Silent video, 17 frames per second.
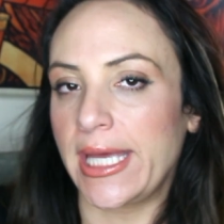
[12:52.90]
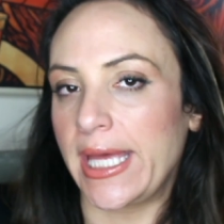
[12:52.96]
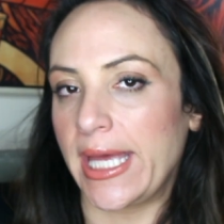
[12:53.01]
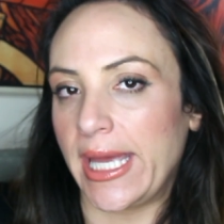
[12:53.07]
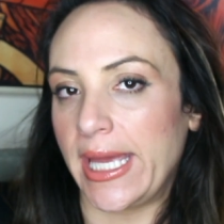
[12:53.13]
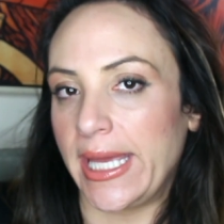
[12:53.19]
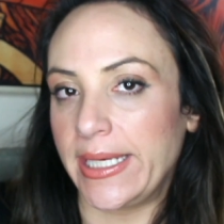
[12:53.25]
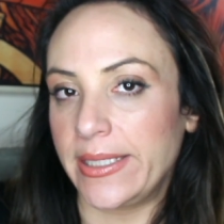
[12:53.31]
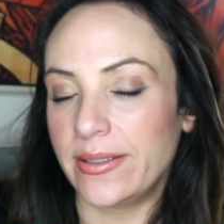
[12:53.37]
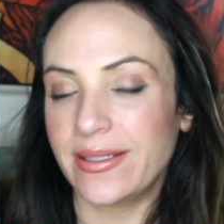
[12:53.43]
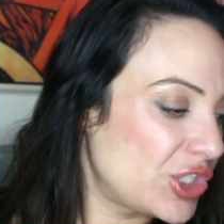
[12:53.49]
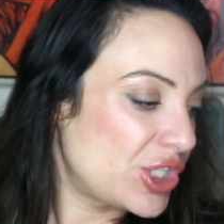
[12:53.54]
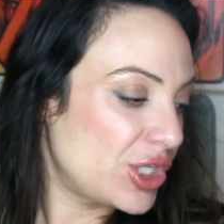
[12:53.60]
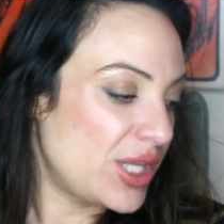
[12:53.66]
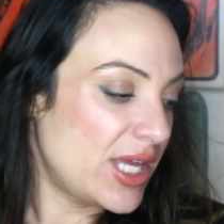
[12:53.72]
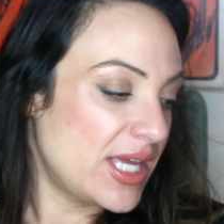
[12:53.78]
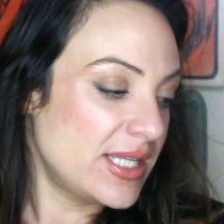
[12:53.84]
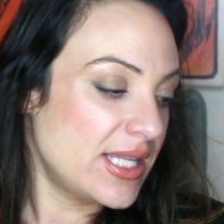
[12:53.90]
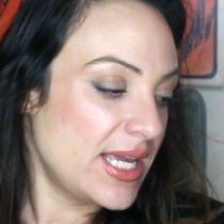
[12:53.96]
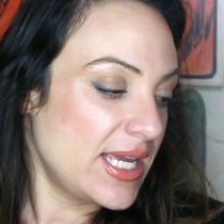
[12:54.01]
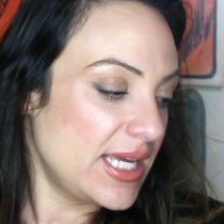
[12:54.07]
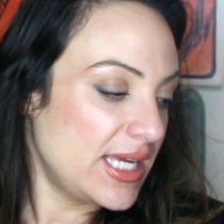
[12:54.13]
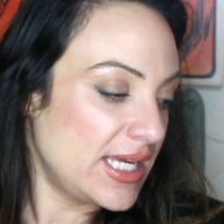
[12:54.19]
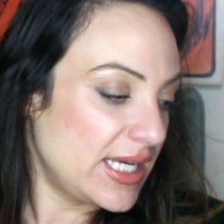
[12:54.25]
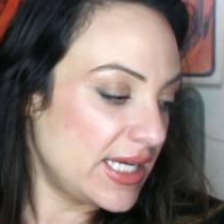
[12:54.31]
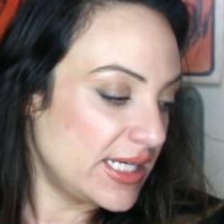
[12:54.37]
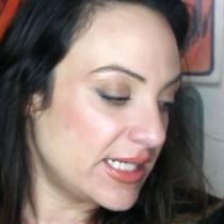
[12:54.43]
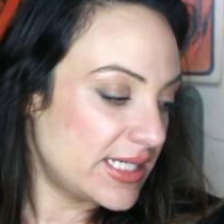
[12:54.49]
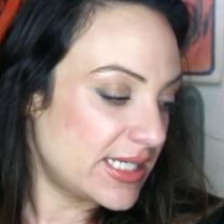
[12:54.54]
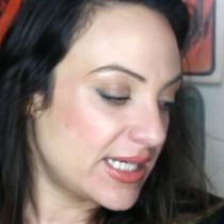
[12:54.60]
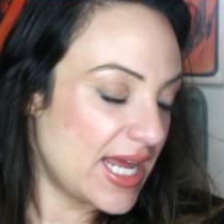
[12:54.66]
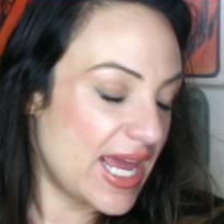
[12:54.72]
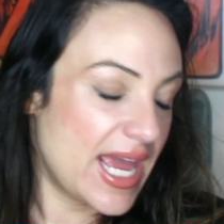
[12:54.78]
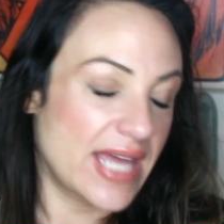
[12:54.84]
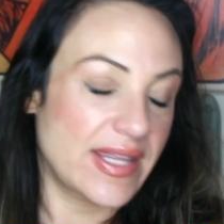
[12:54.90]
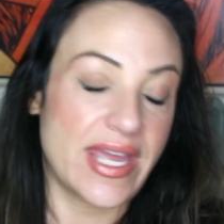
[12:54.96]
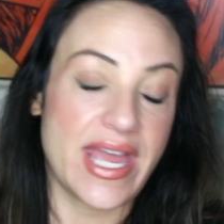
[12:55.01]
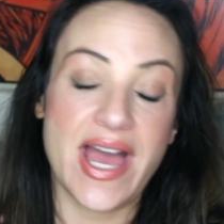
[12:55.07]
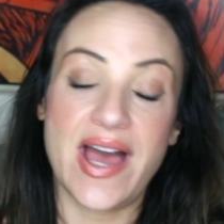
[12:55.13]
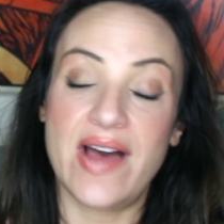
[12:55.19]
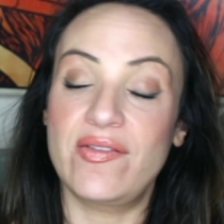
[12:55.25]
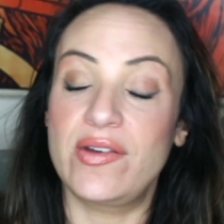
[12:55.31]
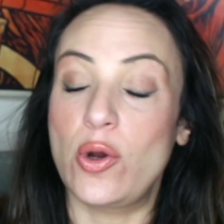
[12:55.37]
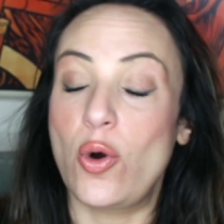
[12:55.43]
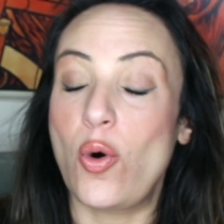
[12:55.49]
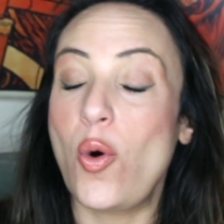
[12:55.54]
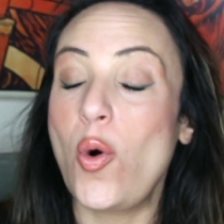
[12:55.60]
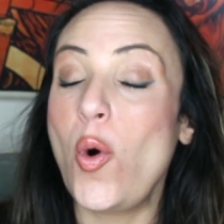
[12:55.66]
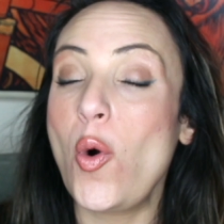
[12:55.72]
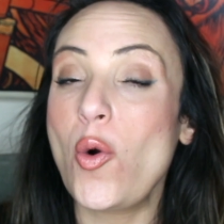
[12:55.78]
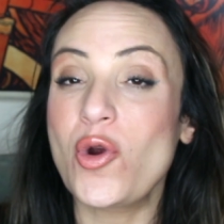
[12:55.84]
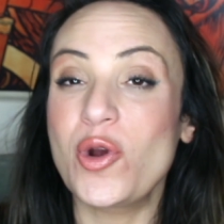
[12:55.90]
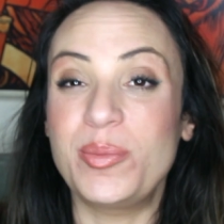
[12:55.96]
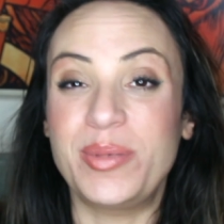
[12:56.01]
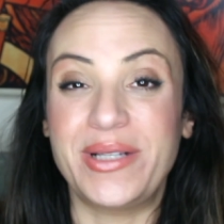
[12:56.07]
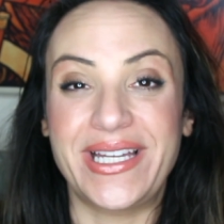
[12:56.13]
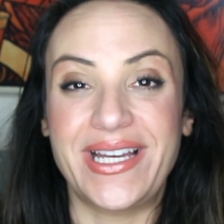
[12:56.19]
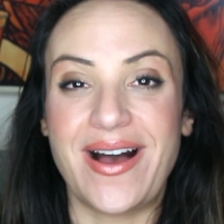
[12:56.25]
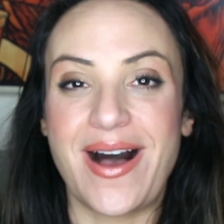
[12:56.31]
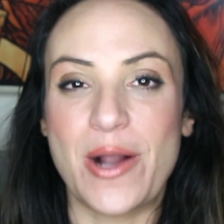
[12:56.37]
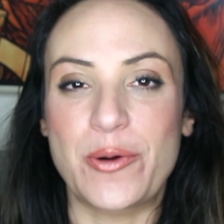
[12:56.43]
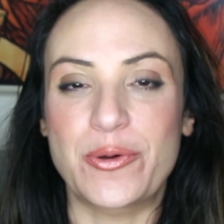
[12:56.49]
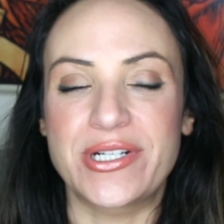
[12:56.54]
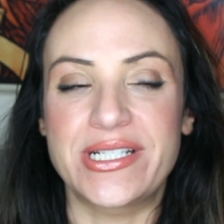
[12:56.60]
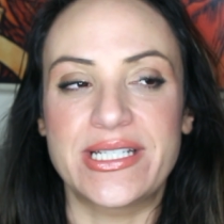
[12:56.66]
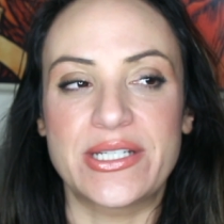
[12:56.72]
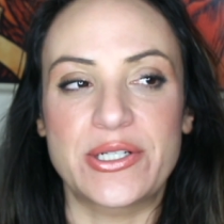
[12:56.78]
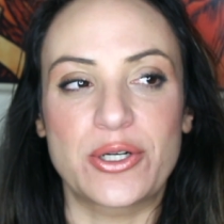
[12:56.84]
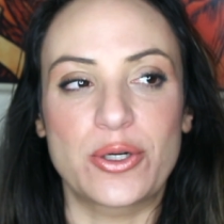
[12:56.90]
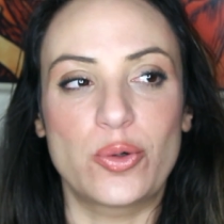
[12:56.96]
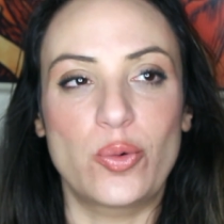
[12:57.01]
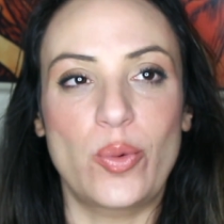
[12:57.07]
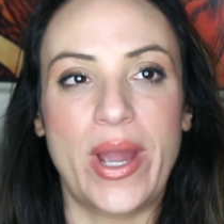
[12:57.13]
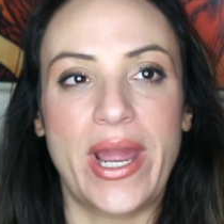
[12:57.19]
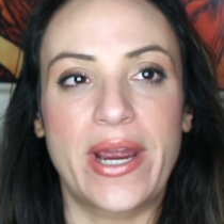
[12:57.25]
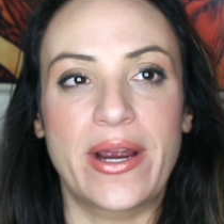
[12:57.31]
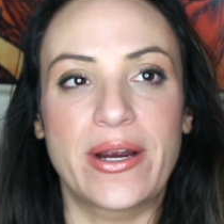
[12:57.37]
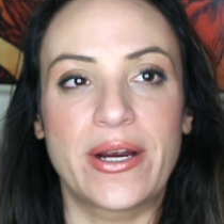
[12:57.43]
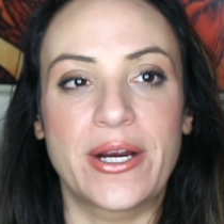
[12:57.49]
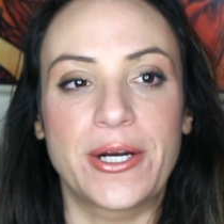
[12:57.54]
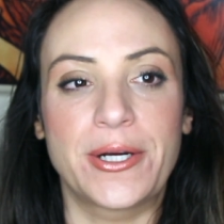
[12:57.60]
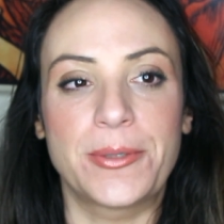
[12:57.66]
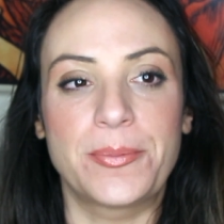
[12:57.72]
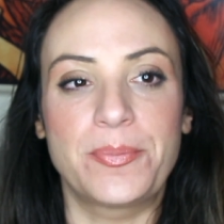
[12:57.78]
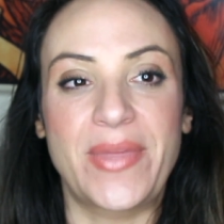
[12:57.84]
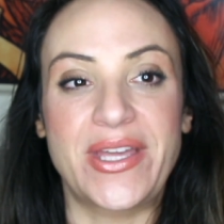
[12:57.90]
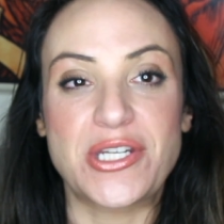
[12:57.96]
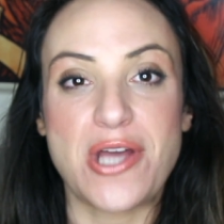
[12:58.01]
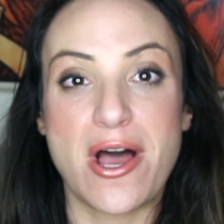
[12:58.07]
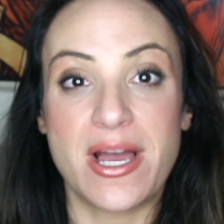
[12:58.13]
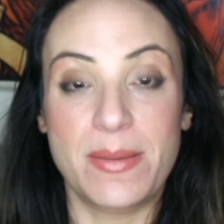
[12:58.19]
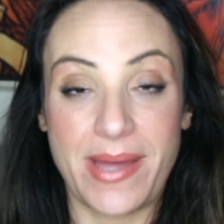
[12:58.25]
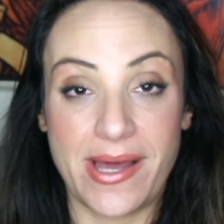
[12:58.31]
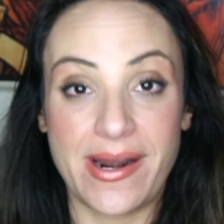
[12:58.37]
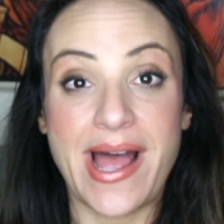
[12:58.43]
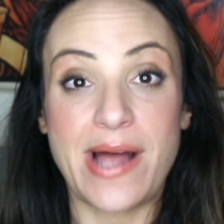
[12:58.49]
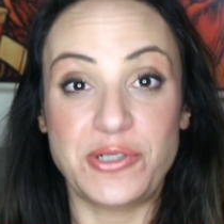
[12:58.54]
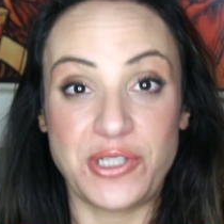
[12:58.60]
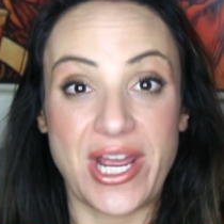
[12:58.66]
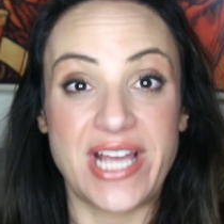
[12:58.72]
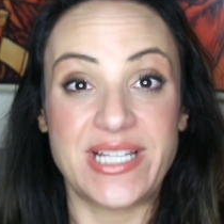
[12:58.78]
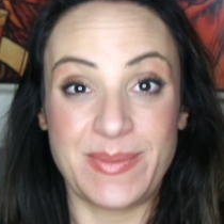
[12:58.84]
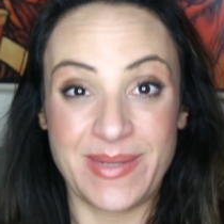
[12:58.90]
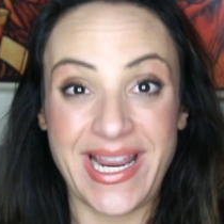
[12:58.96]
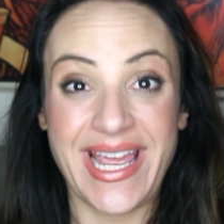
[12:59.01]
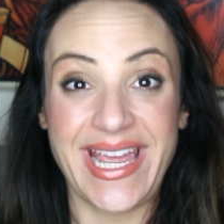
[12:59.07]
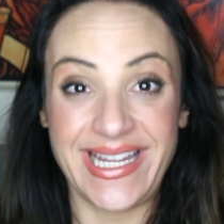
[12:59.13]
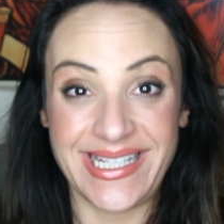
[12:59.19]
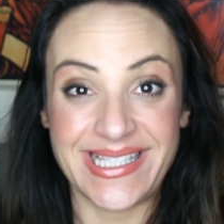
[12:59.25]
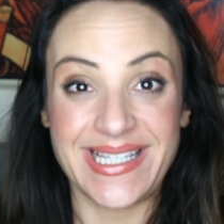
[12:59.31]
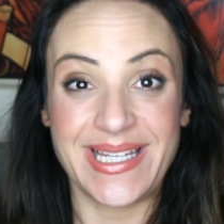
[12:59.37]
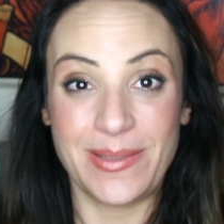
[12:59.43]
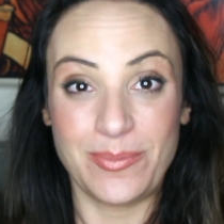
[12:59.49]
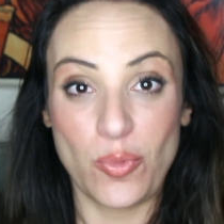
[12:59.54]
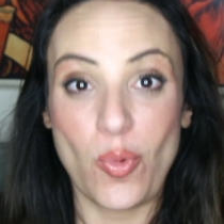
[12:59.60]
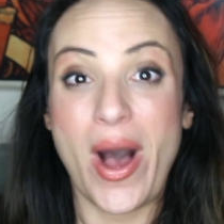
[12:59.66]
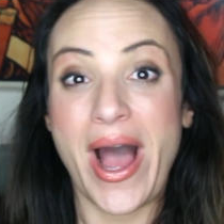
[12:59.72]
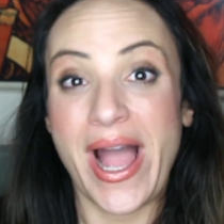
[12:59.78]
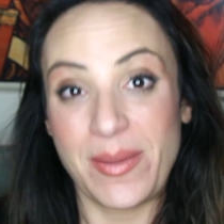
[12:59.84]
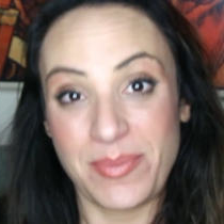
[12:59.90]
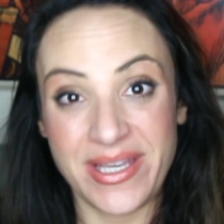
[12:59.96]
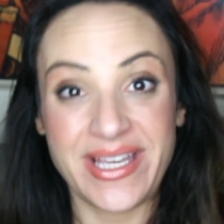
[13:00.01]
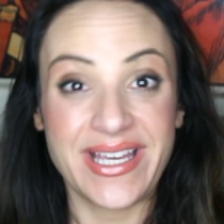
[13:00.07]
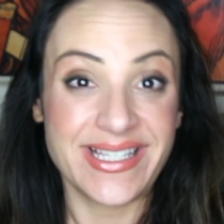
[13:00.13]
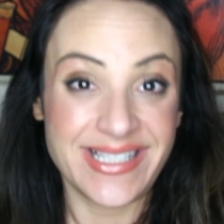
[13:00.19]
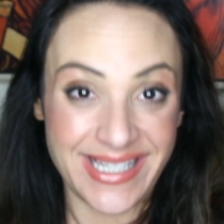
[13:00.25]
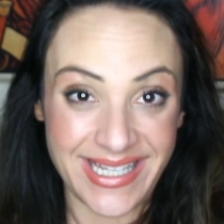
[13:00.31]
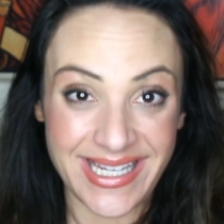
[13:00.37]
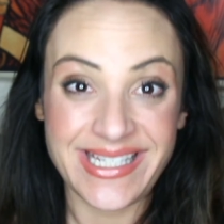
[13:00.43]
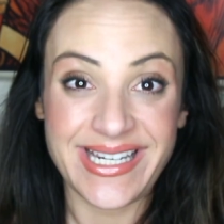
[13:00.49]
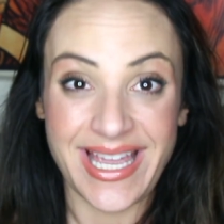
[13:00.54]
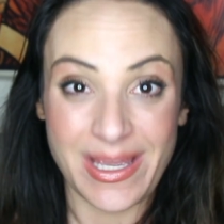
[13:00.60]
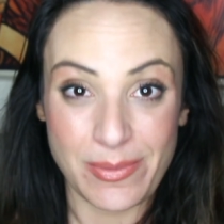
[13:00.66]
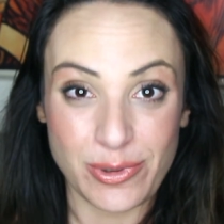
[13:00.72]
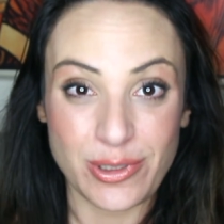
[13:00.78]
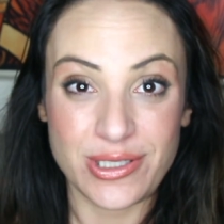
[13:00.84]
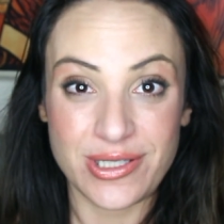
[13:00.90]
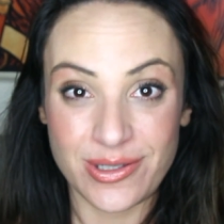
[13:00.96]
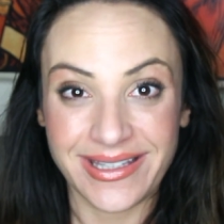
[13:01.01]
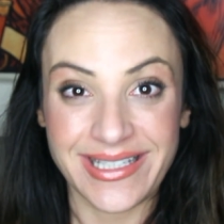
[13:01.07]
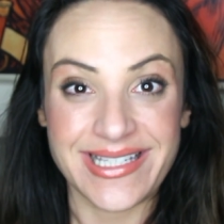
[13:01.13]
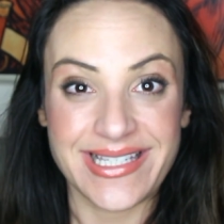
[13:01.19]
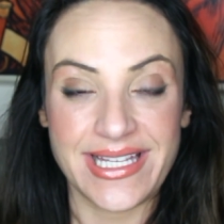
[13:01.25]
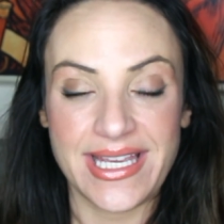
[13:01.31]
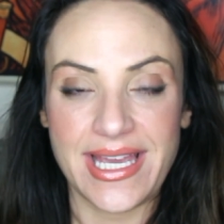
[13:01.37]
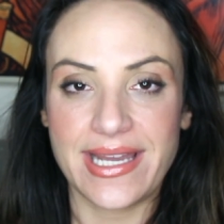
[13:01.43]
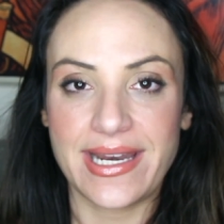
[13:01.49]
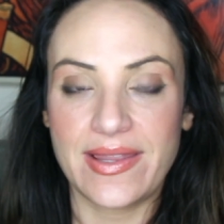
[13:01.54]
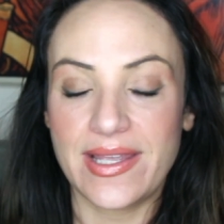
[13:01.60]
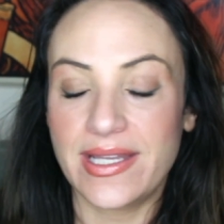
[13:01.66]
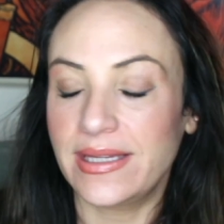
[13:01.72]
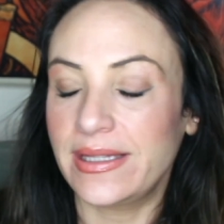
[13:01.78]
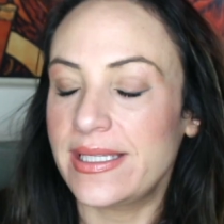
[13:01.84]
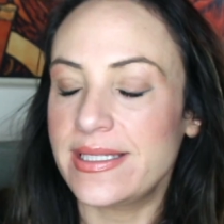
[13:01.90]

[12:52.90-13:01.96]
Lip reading: Good. So then they eat and they have a horribly awkward dinner where they talk about how Jasmine hates him. Why? Because he enabled Lizzie, and then